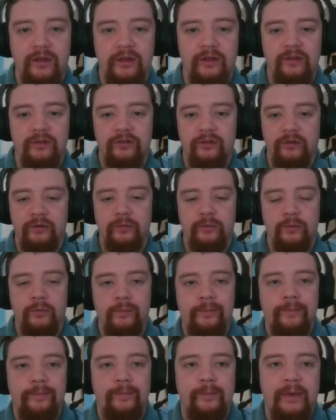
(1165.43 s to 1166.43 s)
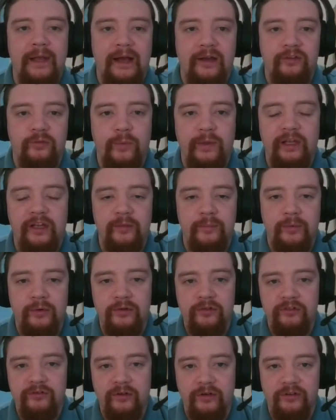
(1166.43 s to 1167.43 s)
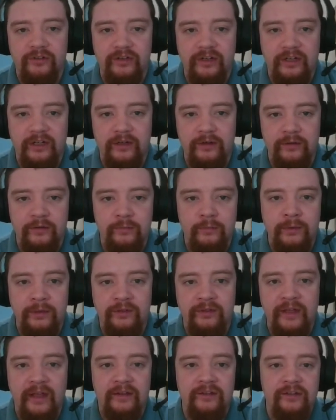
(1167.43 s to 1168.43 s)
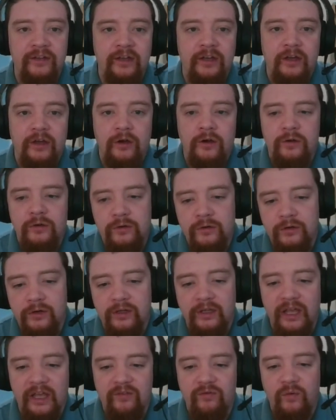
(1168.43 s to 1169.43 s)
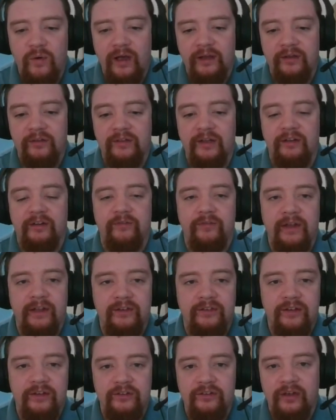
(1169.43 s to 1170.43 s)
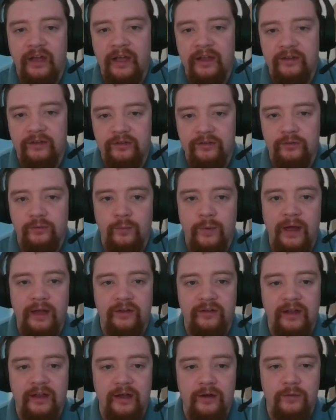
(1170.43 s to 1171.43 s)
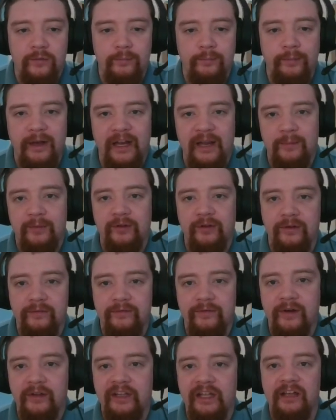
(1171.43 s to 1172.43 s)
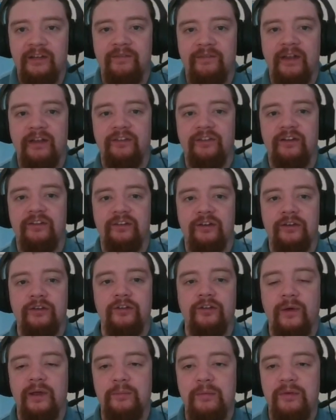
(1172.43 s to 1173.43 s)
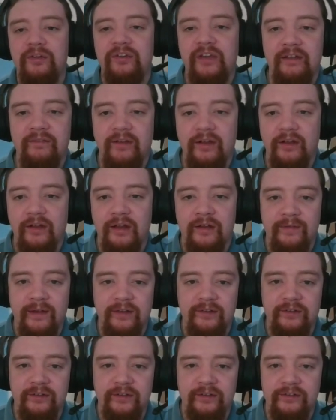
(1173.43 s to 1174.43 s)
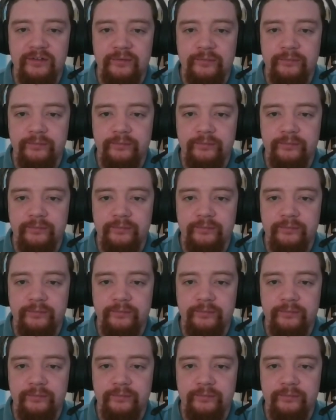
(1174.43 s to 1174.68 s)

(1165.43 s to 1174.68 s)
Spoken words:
So black's weaker pawn structure, we said, gave white a slight advantage, and white now been able to convert that advantage into a material advantage.